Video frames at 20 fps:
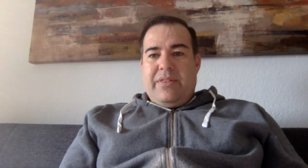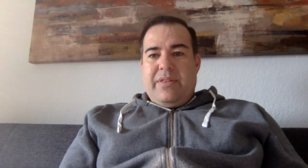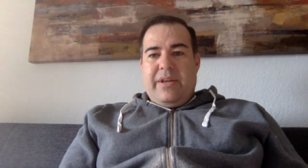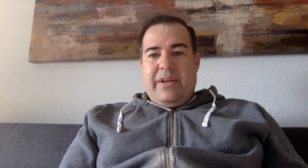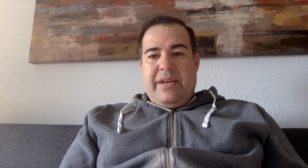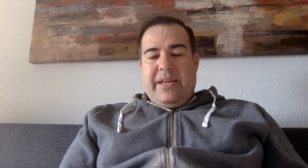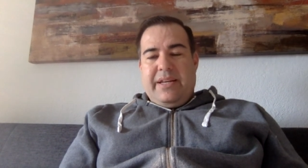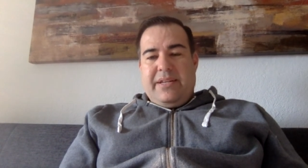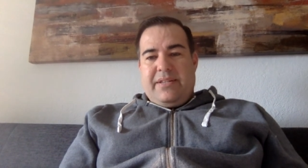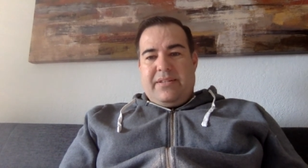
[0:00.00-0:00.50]
They
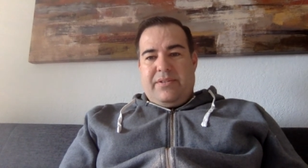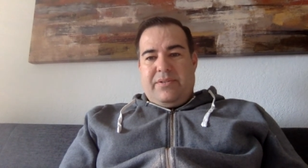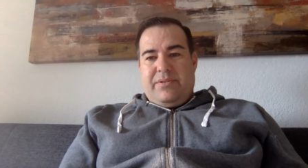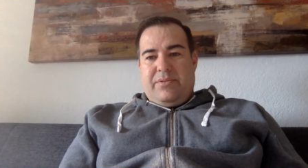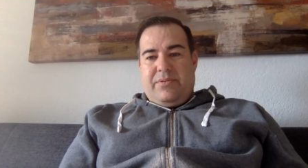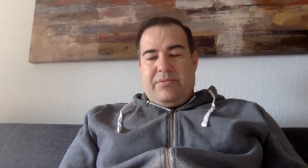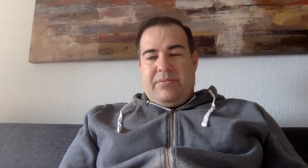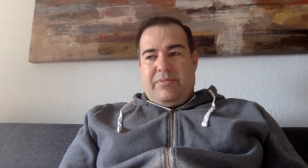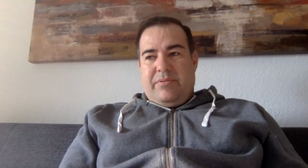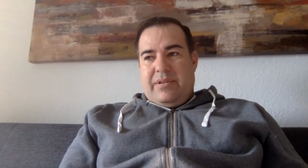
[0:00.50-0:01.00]
need
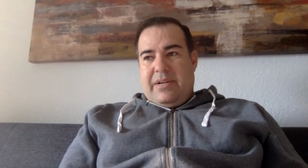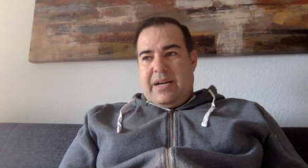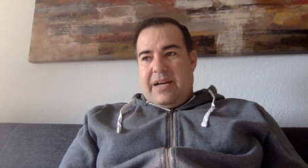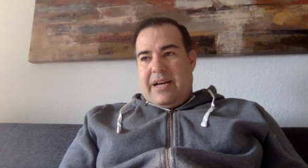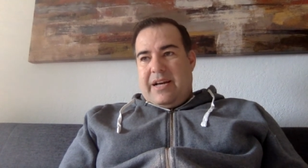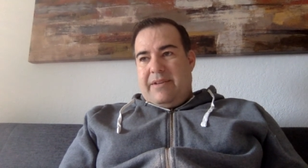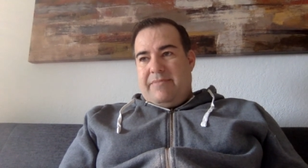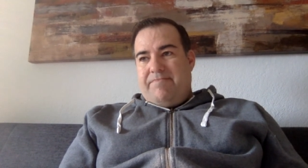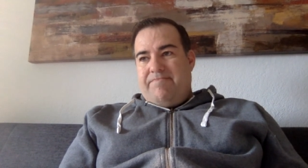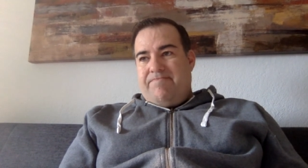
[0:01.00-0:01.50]
to
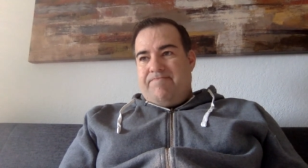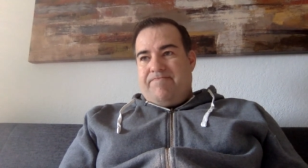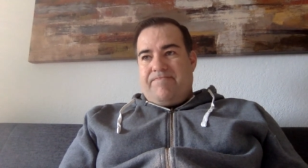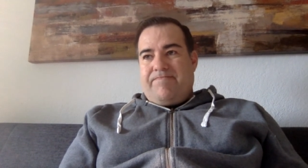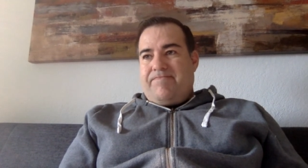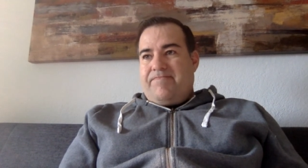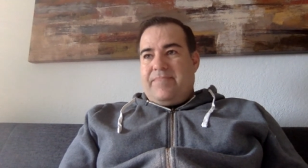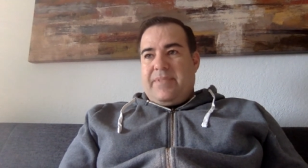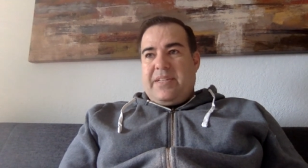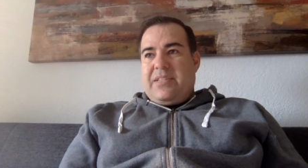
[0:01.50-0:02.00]

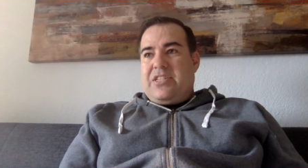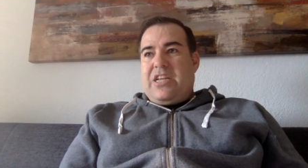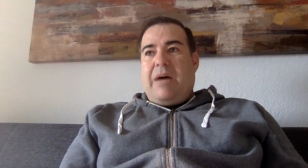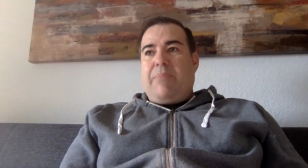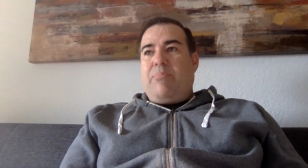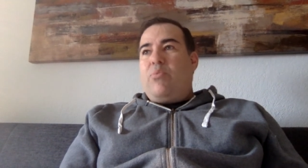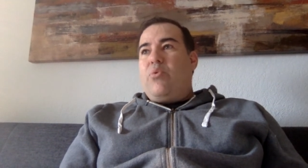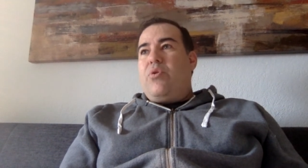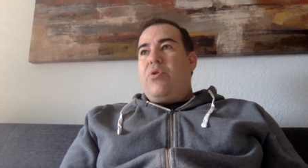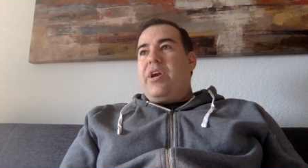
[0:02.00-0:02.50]

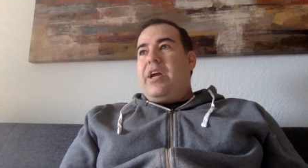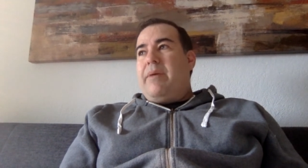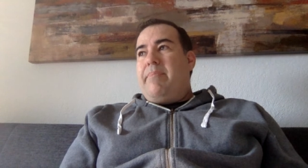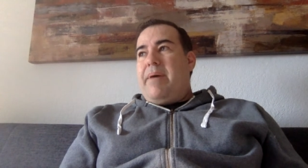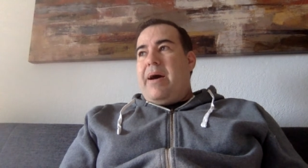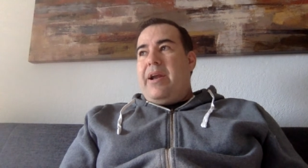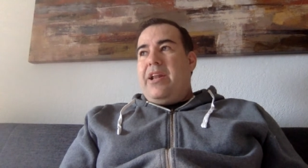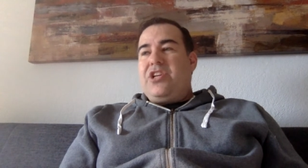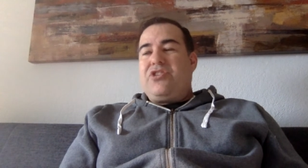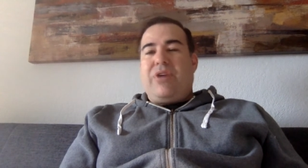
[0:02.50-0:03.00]
stop worrying
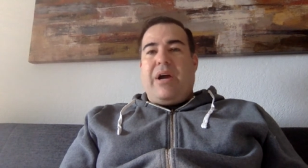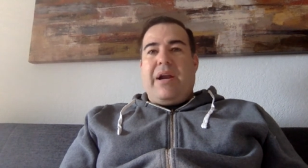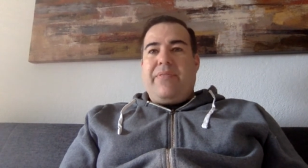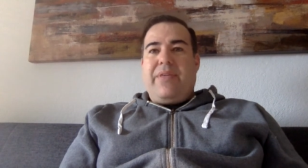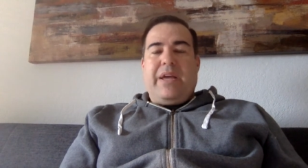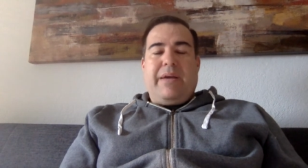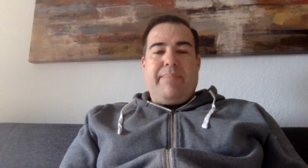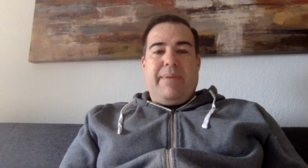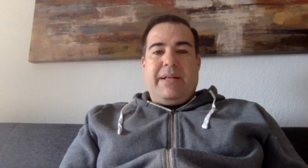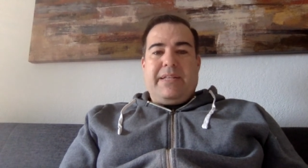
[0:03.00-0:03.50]
about it, try to
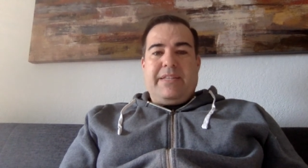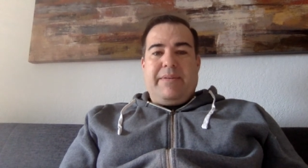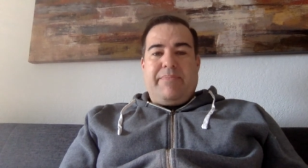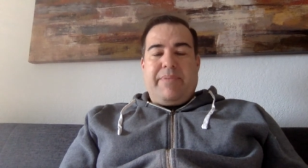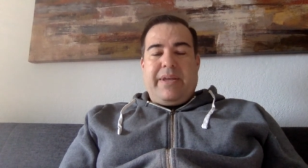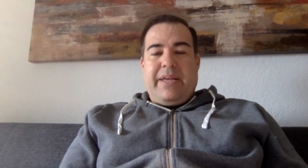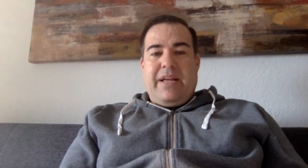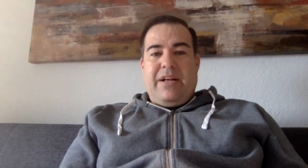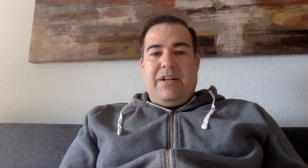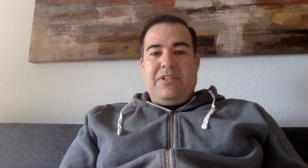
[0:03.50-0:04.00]
think about
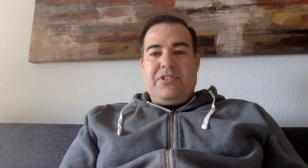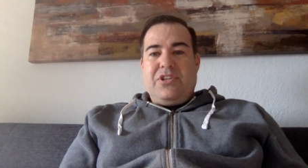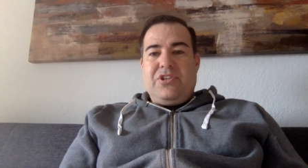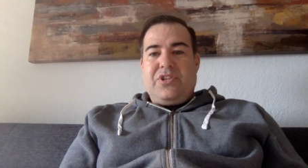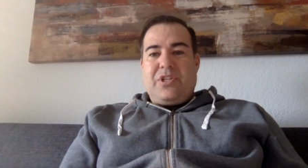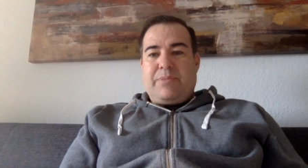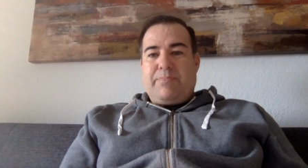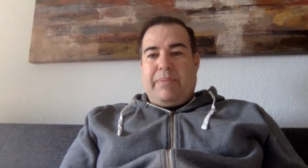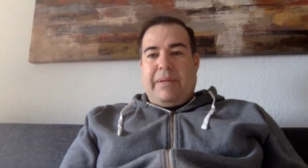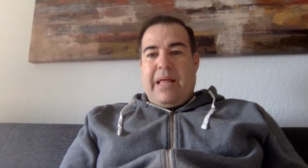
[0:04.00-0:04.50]
something else, and
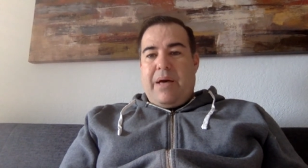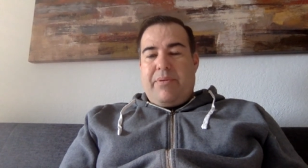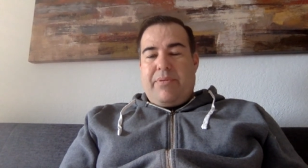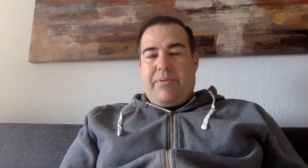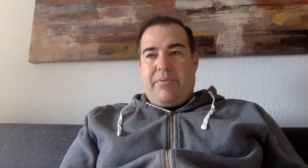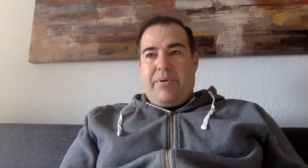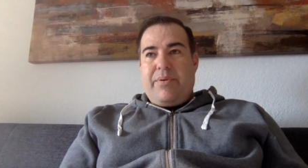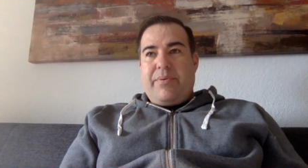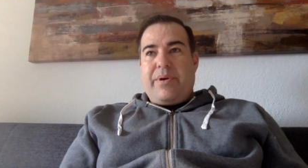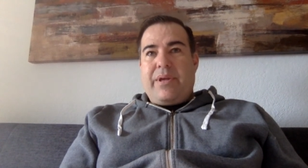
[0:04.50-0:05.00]
just plow
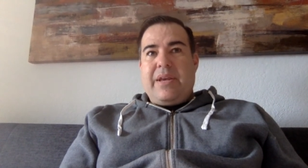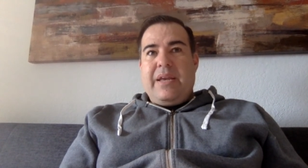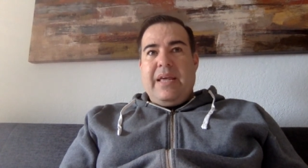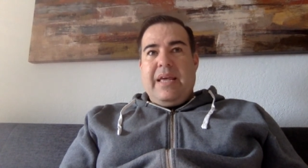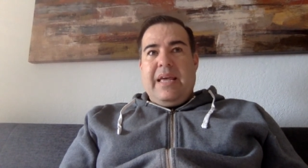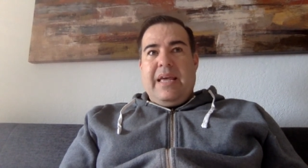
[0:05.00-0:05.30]
through it.